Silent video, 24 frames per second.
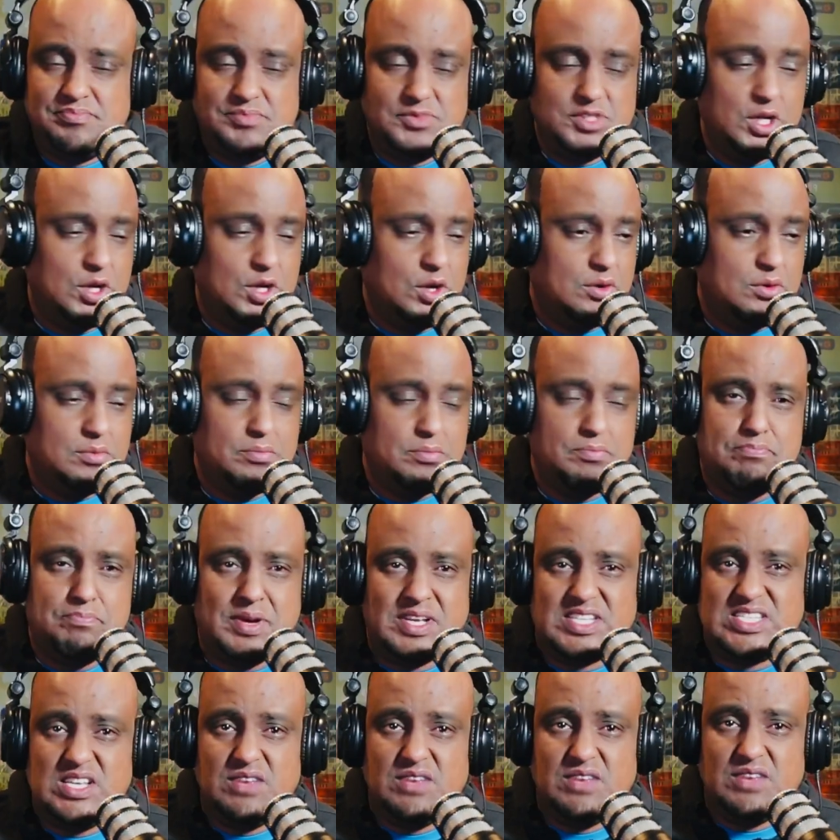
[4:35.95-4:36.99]
you know,
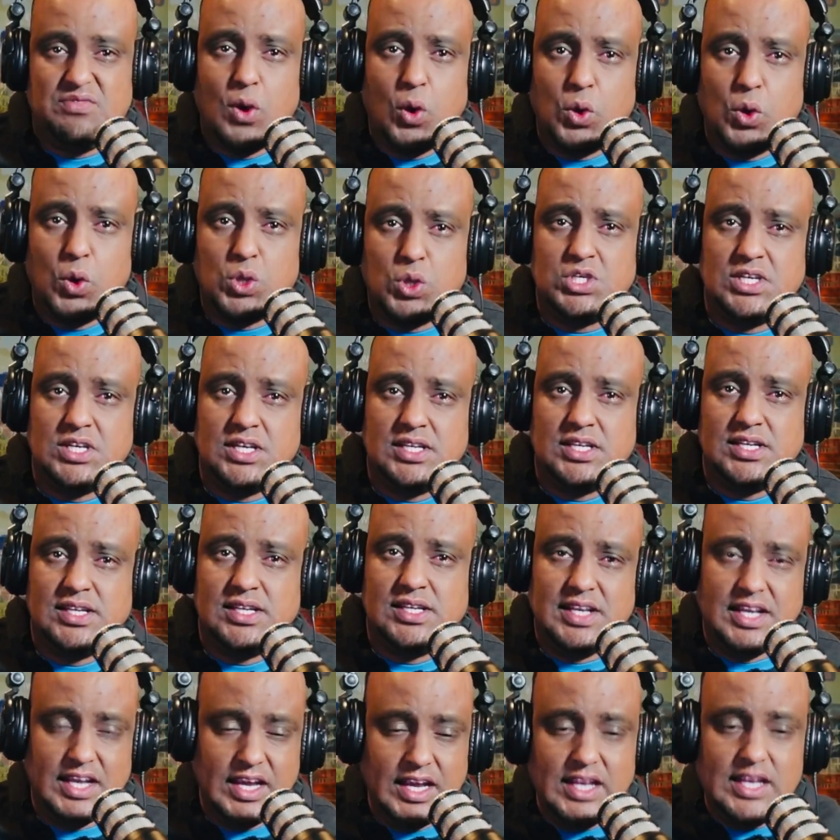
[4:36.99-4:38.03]
Pacific Ocean
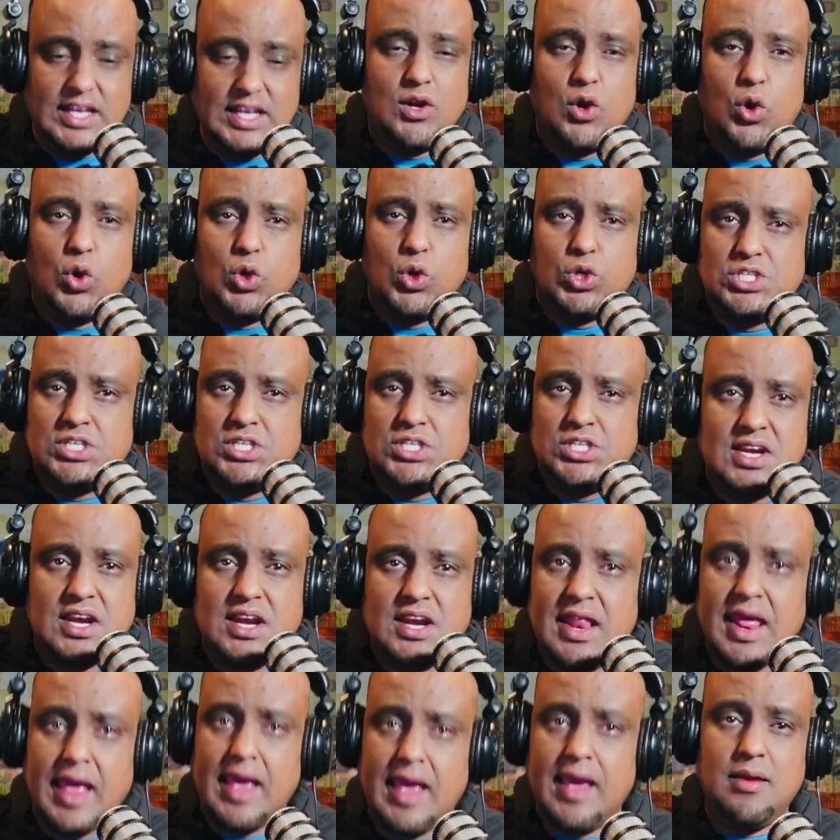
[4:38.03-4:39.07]
and Indian Ocean
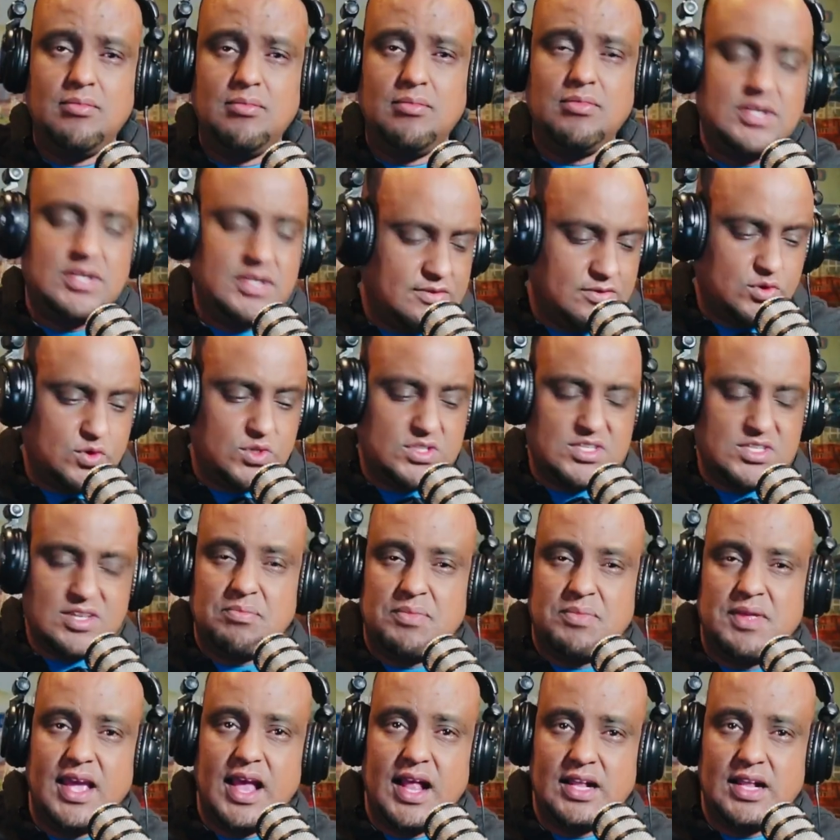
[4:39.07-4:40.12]
renamed to
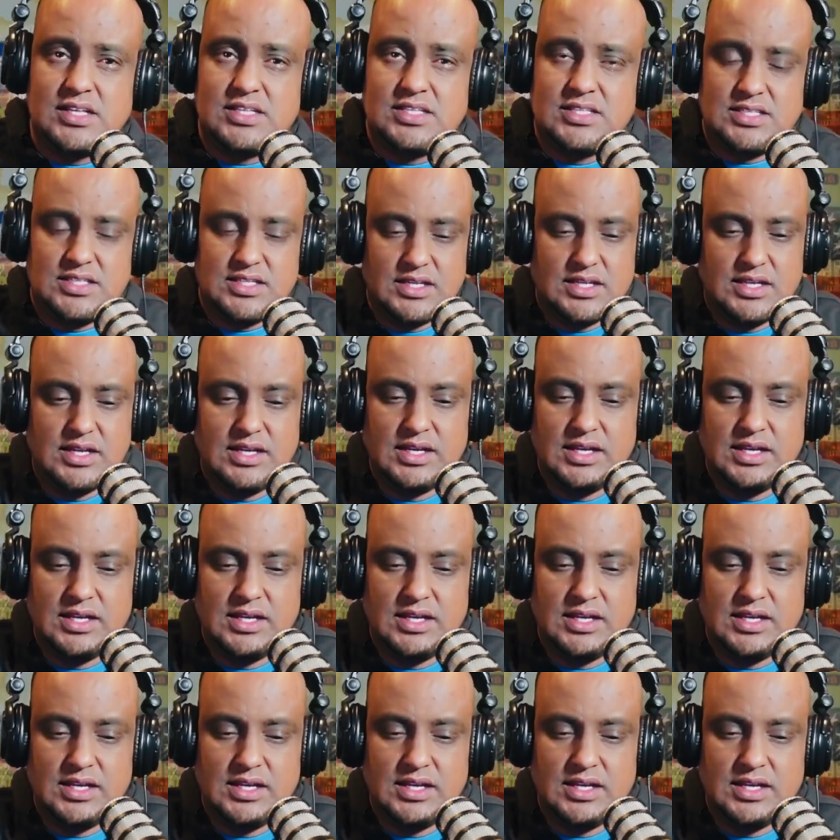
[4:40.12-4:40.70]
something else.